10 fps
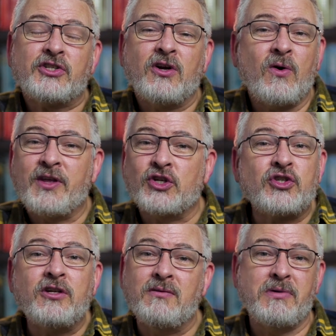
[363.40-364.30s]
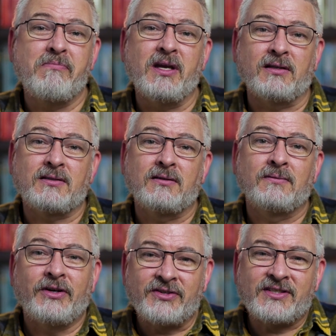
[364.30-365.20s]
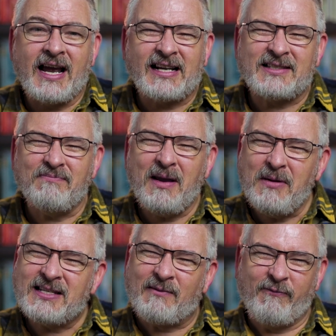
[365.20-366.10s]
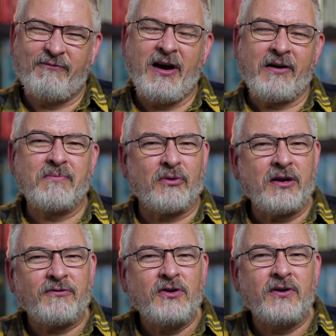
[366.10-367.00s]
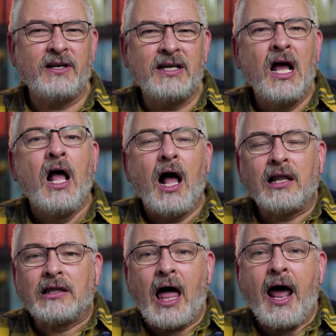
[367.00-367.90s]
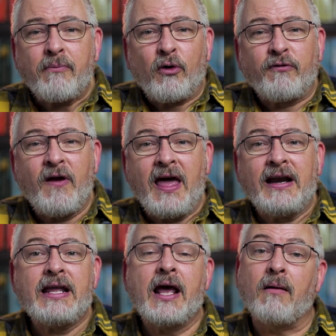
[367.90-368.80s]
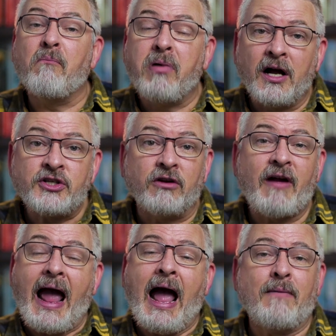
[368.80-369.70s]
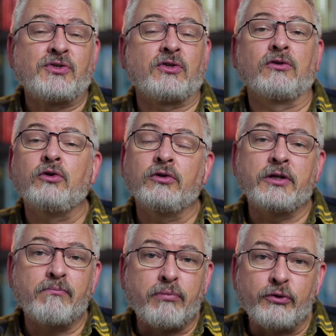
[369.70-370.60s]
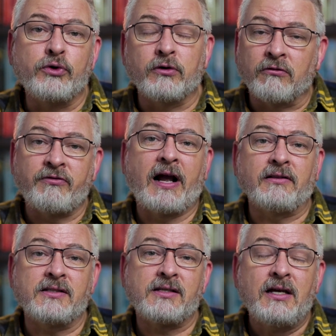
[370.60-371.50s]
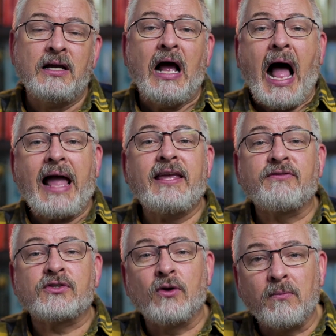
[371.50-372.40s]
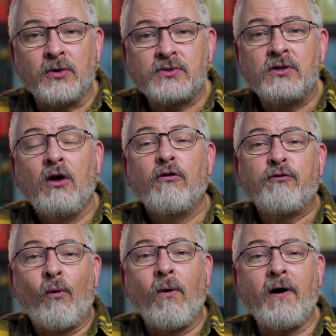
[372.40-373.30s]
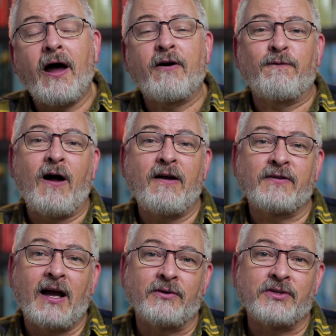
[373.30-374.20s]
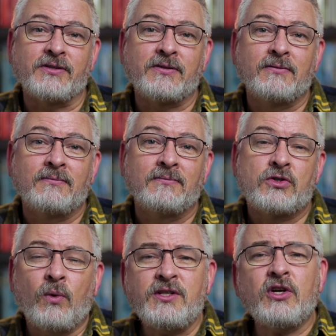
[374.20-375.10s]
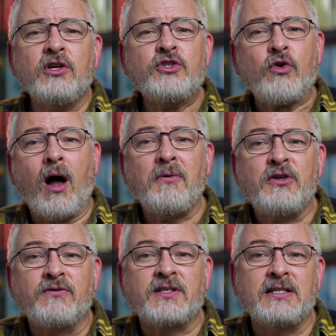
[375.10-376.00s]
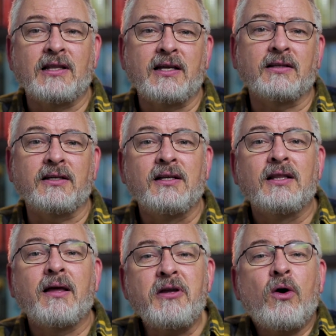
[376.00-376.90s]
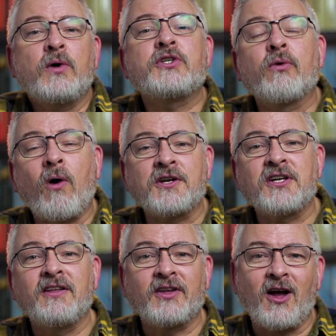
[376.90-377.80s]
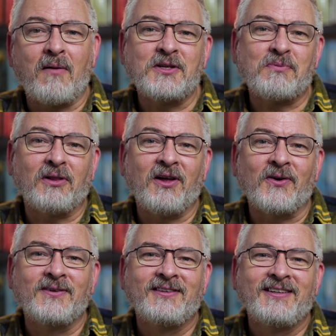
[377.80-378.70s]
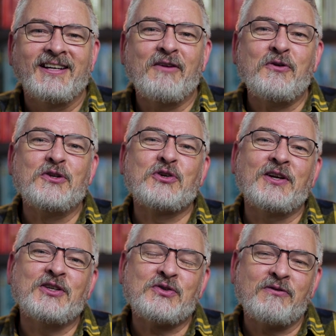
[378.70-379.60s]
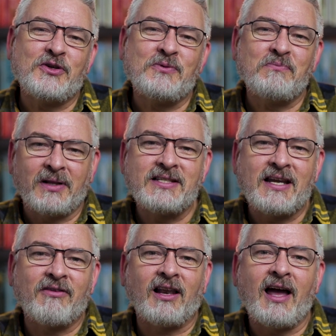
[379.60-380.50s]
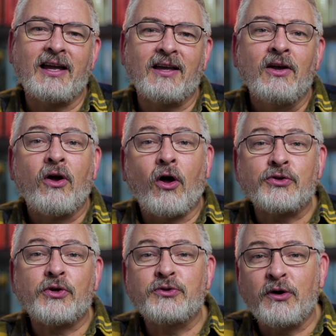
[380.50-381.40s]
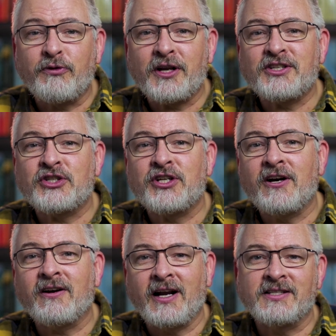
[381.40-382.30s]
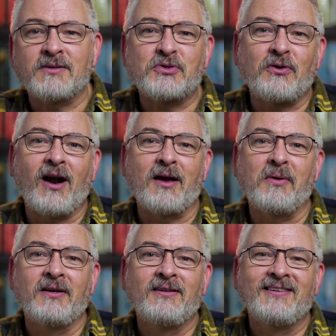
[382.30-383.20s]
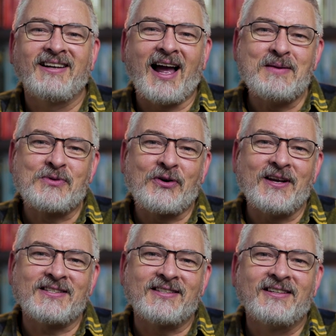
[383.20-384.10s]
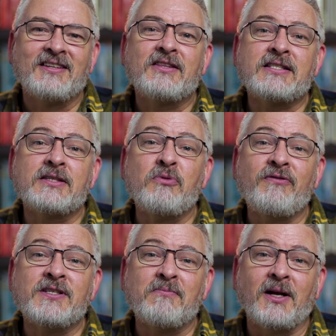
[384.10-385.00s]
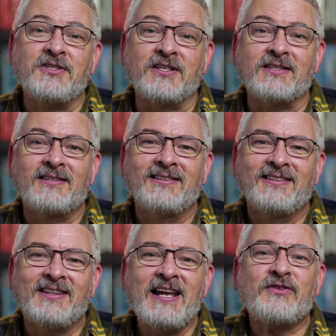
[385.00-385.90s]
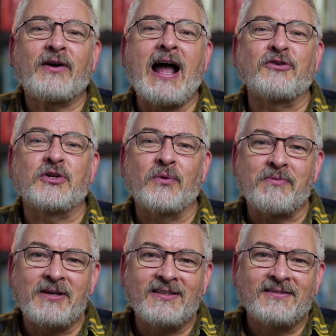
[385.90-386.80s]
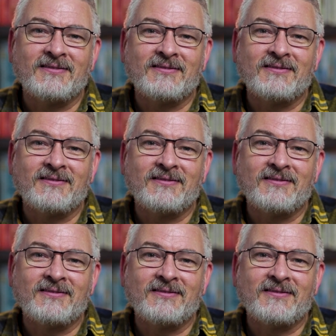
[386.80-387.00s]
a show that shouldn't be missed. There's sex, maybe some very brief nudity, a lot of profanity, and a bunch of absolutely brutal violence. I give Somos 4 out of 5 couches. So what's a good drama you've seen lately? Let me know what you're watching in the comments below. If you enjoyed this review, please give it a like. Also, don't forget to share and subscribe. I'm Chris. This is Movies and Munchies. Thanks for couching with me.